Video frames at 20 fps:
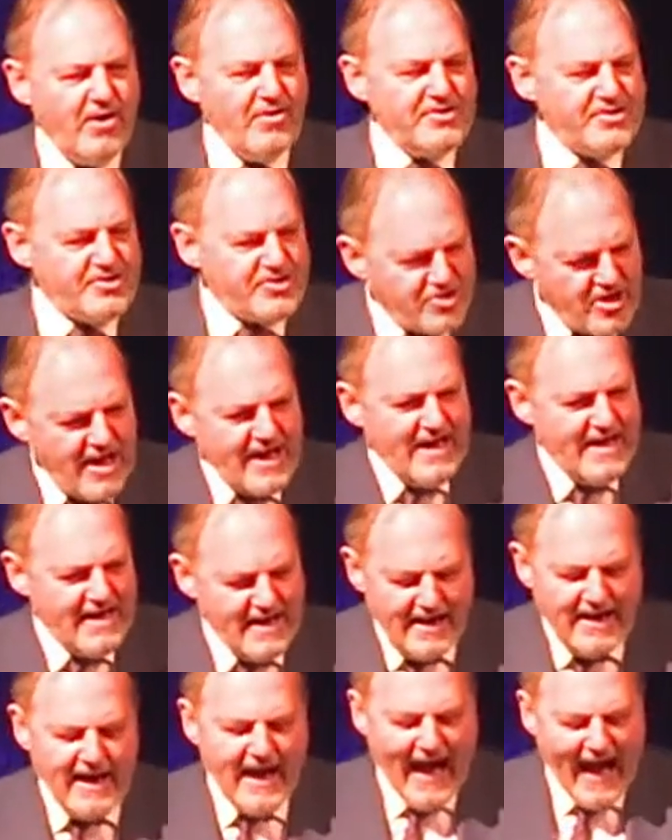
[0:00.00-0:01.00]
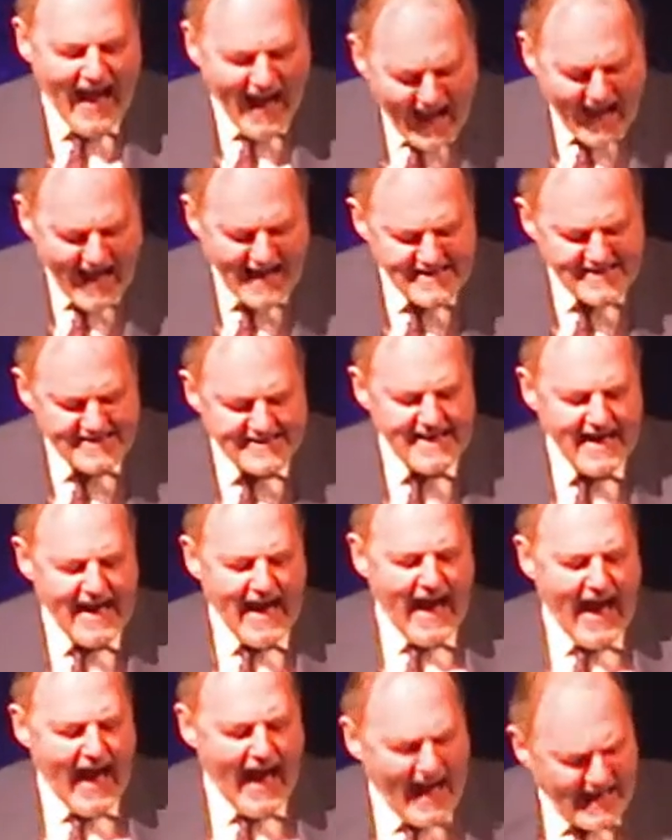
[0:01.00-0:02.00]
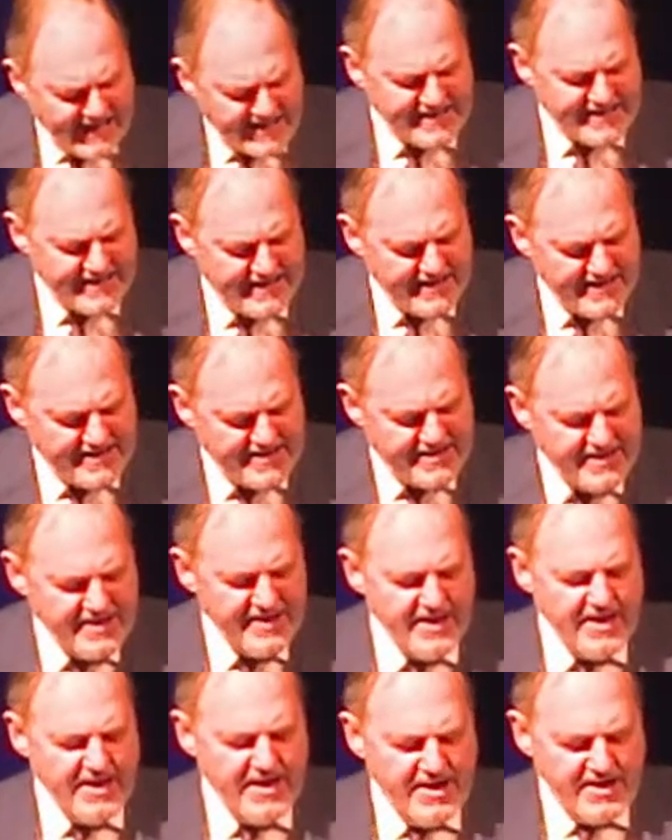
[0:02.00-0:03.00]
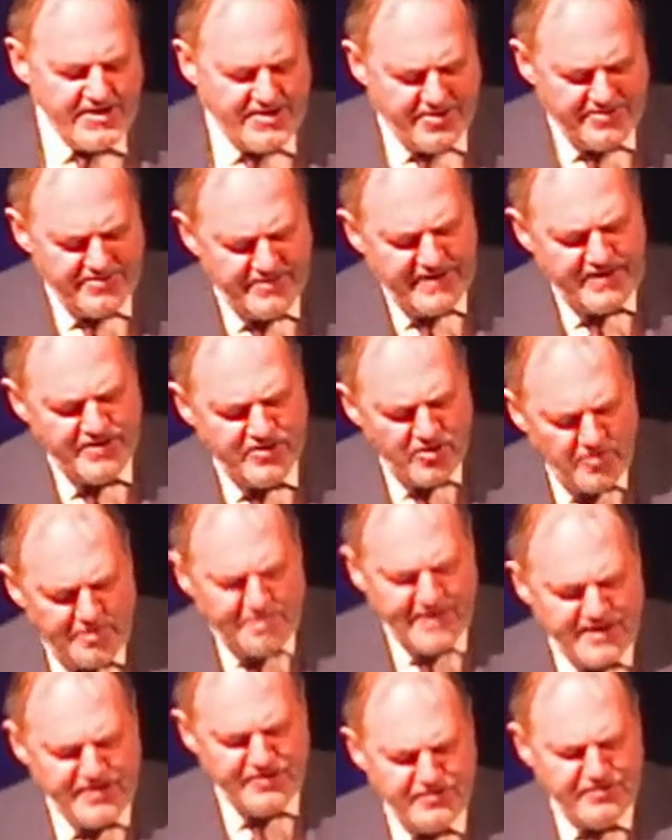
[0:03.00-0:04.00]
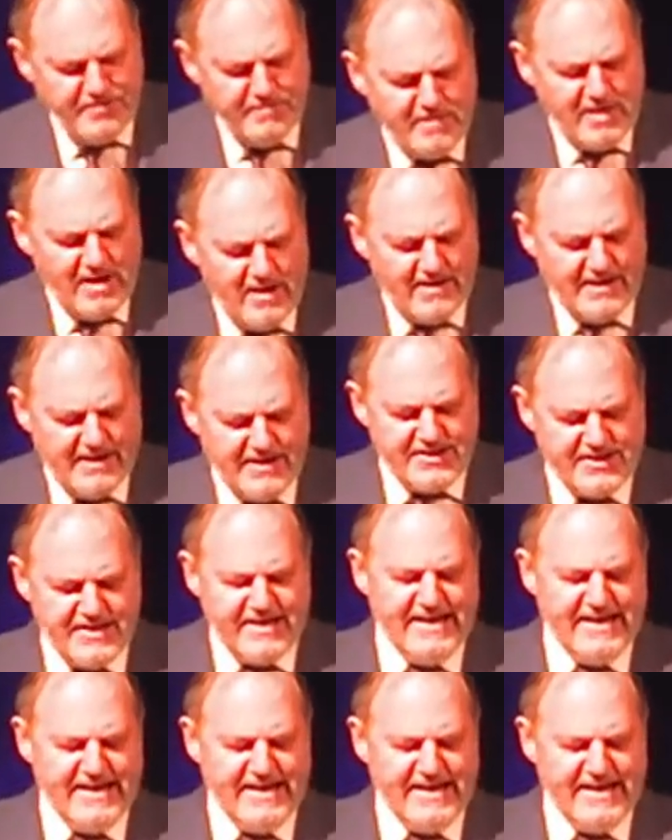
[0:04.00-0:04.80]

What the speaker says: Australia has access to the European Union markets,